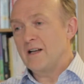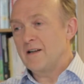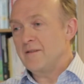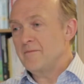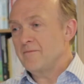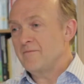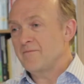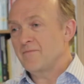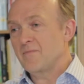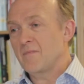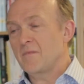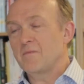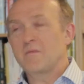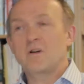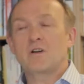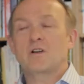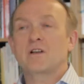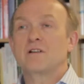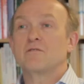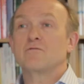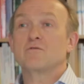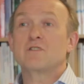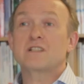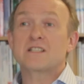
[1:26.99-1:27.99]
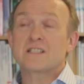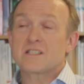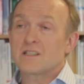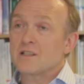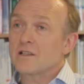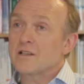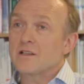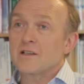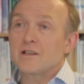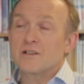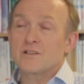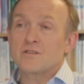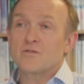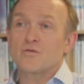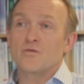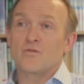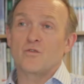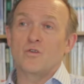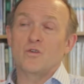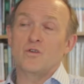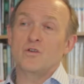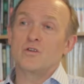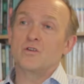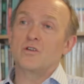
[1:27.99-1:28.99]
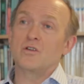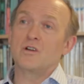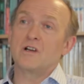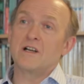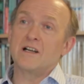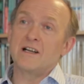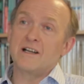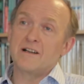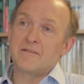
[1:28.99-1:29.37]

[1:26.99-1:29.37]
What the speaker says: market research, for